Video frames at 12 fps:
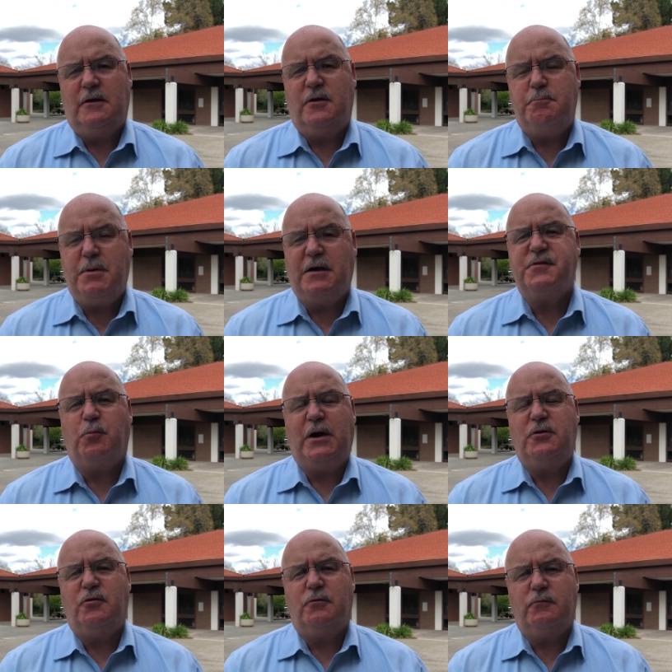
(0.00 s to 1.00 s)
The best
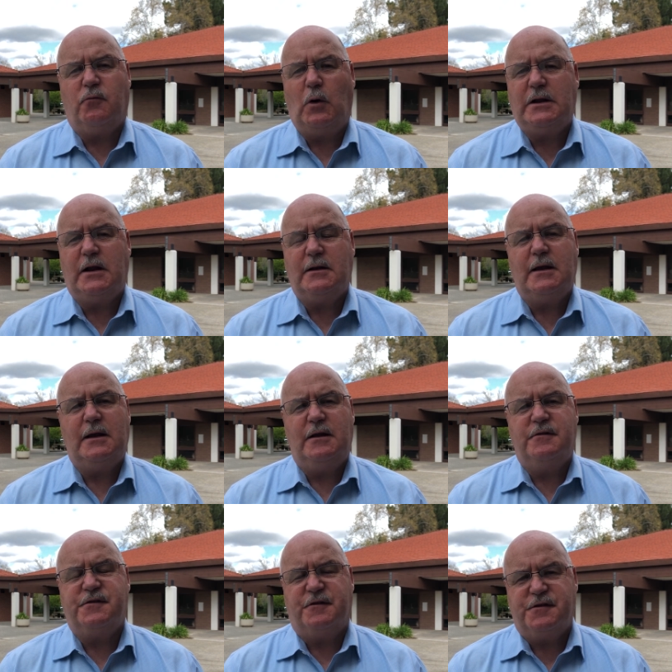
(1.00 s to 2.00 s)
way to avoid it
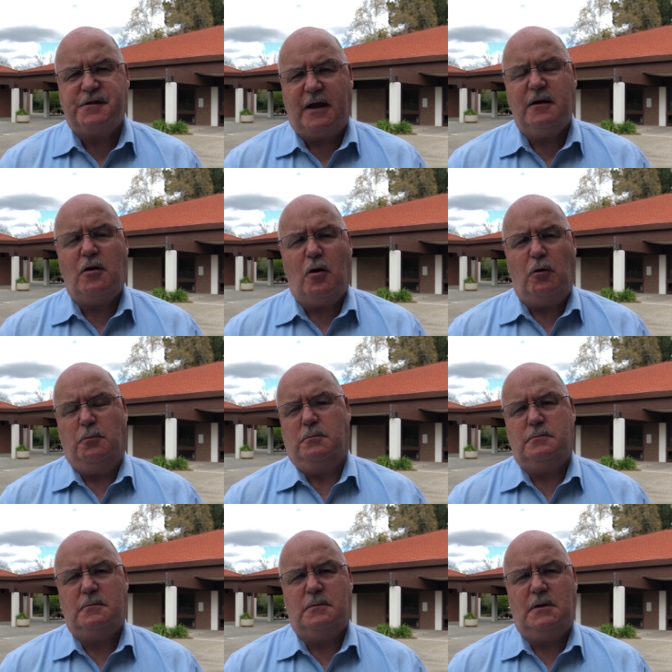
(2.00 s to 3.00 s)
is to stay at home
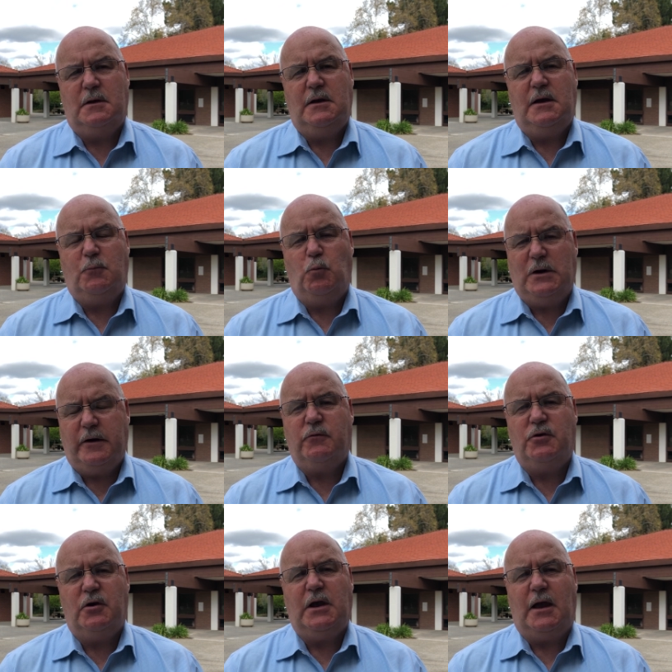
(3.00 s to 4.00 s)
whenever
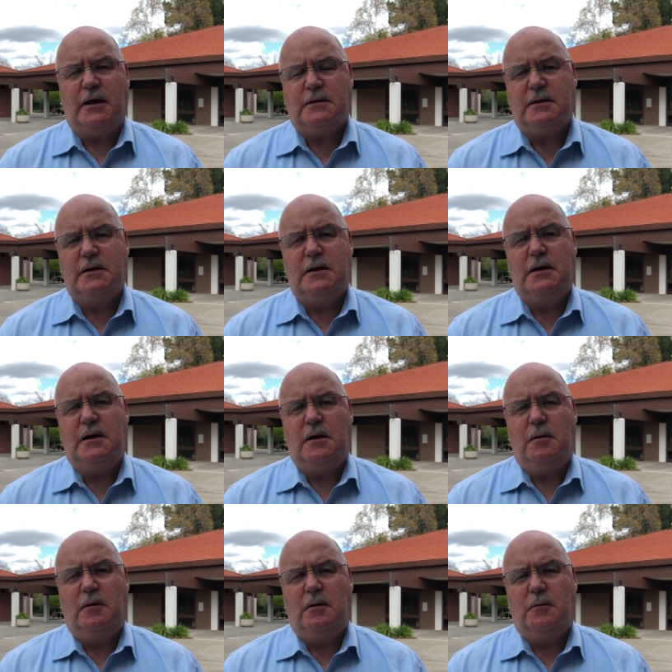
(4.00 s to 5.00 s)
you can.
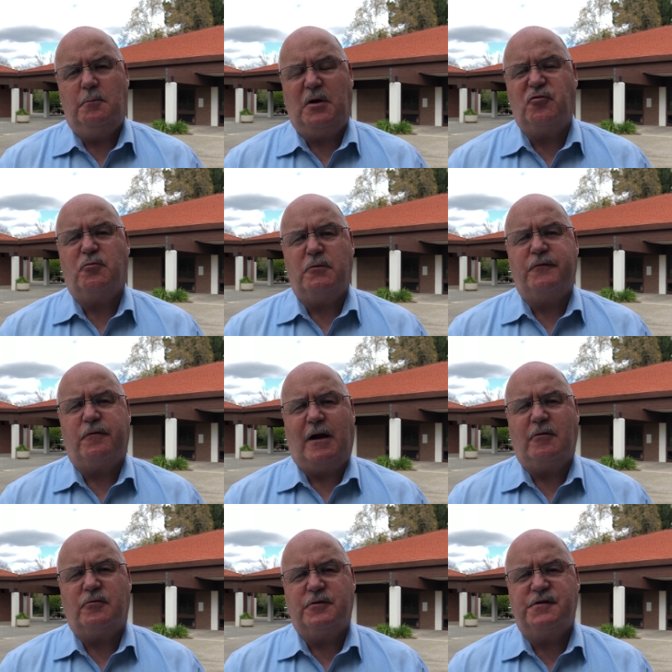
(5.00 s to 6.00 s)
Benjamin
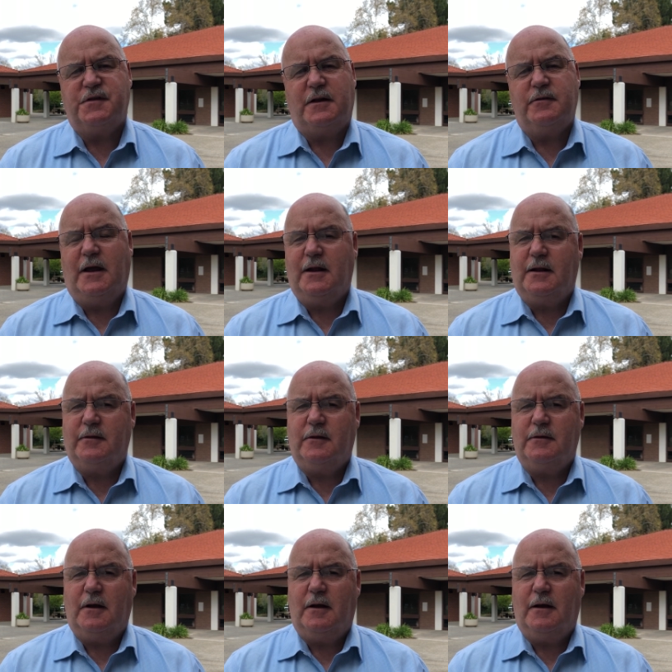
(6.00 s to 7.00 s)
Franklin said that
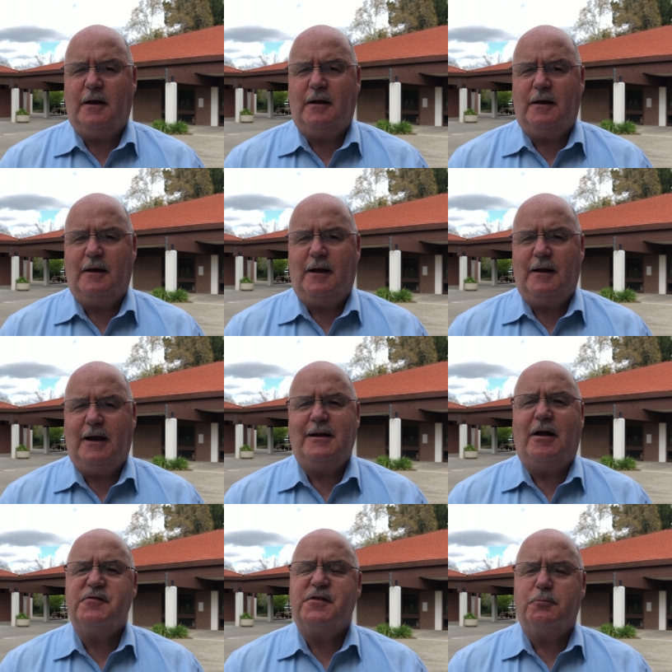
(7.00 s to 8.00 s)
an
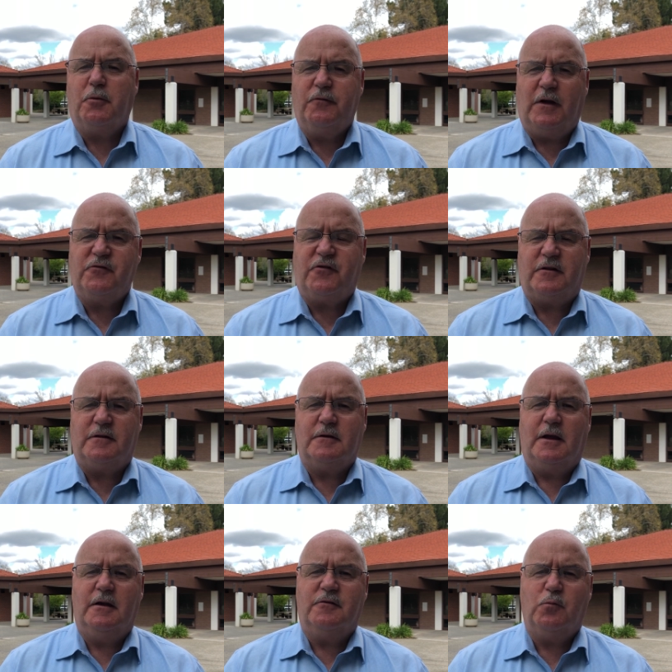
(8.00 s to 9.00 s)
ounce of prevention
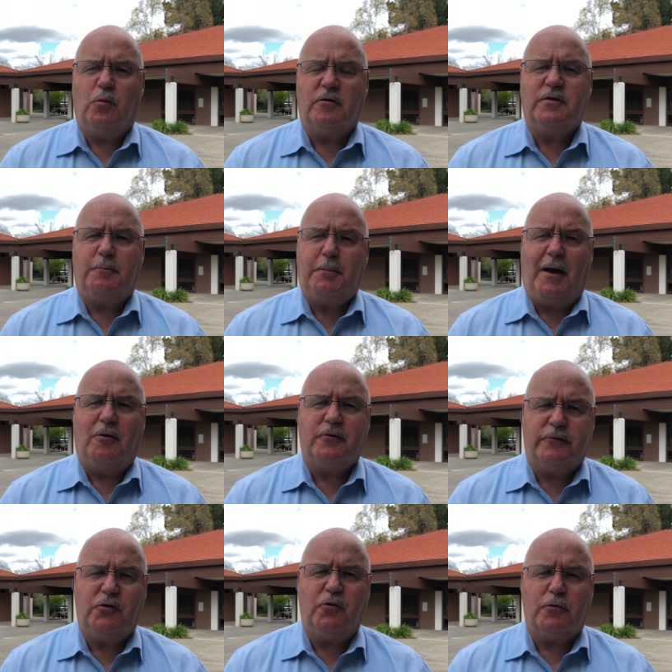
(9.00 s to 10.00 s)
is worth a pound
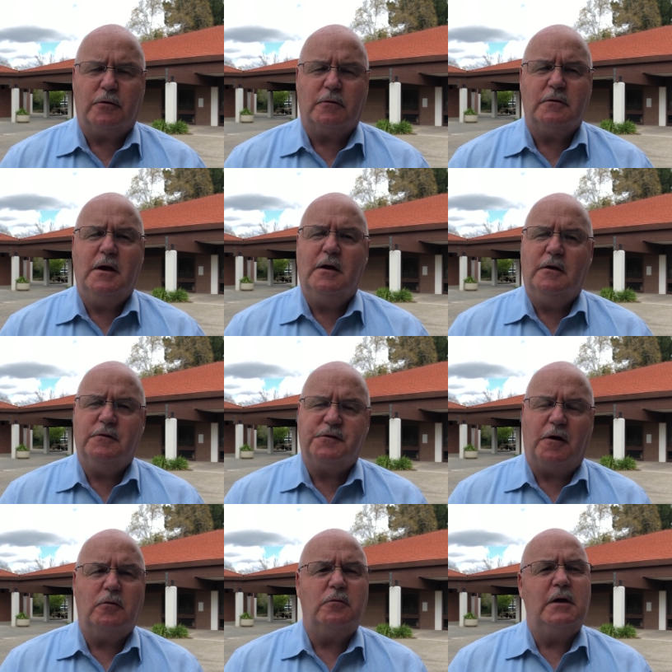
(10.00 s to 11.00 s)
of cure.
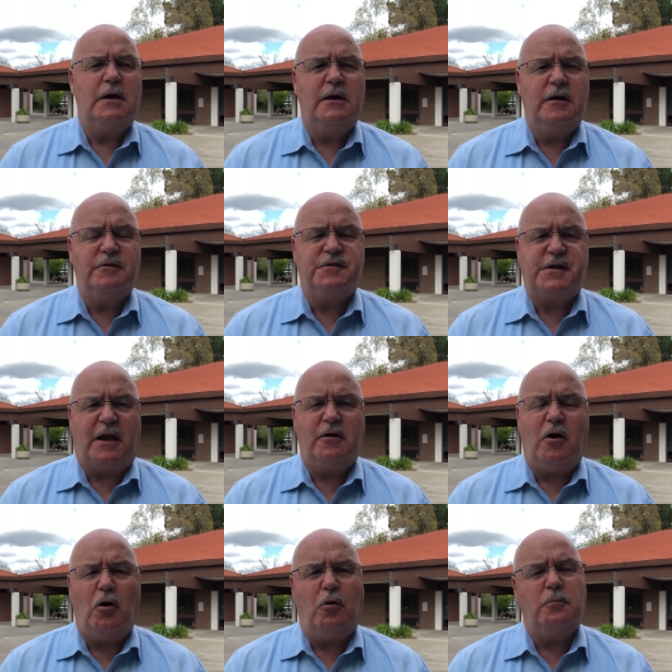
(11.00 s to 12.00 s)
So stay at
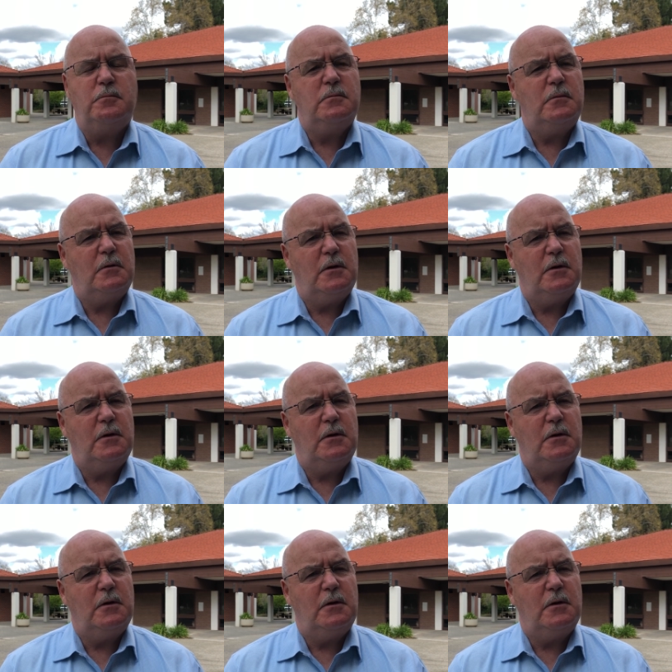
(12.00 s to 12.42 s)
home,